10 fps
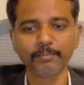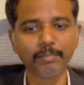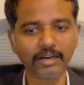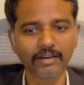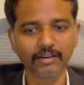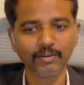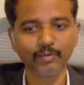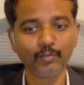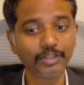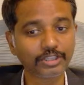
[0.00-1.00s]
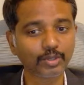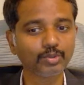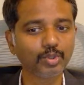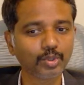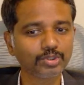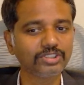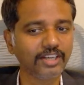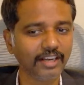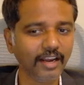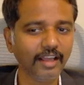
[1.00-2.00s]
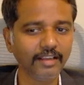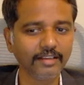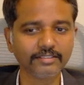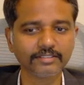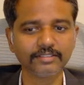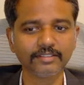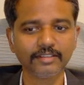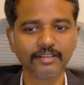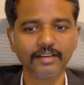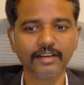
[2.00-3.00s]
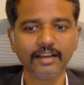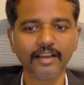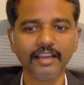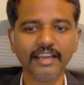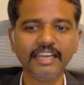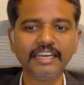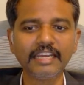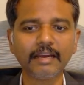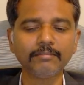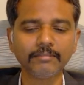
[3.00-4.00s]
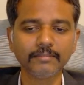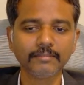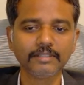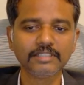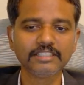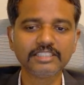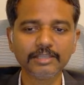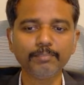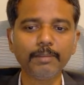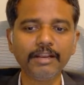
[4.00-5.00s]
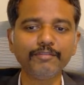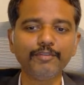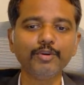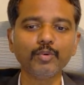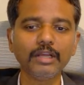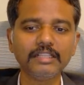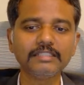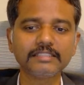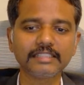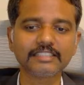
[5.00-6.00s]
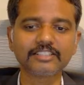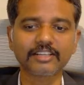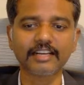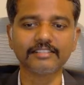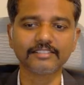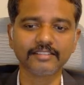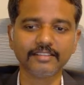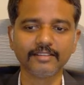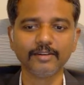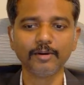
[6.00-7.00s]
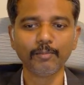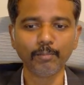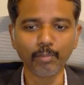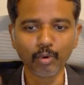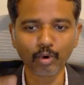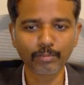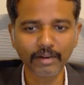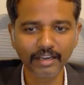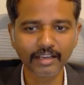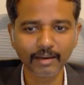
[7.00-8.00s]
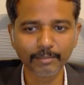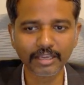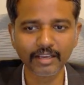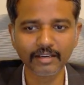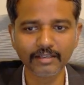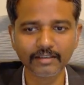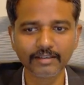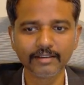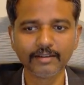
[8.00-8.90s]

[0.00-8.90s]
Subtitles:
But without those three layers, income simply fuels stress. More money coming in,